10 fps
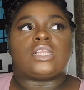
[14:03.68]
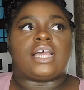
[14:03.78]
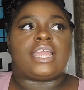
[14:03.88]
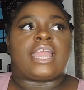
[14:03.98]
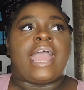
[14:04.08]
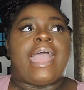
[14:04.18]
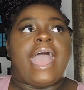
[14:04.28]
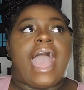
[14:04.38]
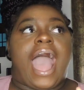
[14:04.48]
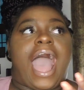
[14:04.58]
like
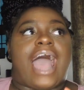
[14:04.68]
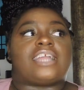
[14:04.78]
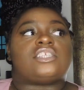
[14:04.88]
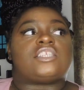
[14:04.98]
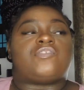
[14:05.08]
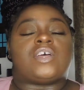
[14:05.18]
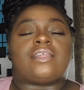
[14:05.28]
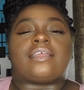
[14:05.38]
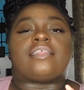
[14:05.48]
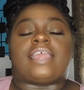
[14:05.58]
I just felt
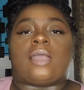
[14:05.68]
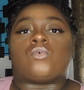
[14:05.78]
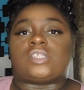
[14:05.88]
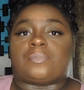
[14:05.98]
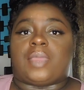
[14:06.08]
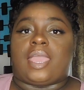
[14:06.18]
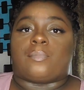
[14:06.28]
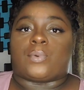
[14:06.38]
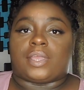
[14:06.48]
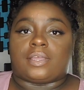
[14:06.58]
like that was a bad
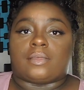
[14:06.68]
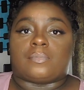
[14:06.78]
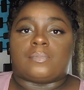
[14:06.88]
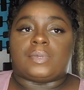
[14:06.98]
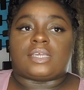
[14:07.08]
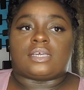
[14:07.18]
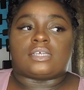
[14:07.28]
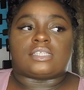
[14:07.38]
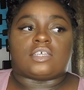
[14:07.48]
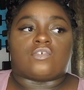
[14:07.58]
breakup
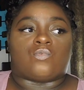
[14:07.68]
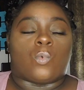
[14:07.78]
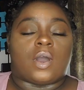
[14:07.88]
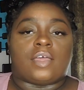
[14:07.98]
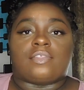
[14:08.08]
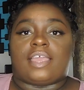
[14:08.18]
because of one,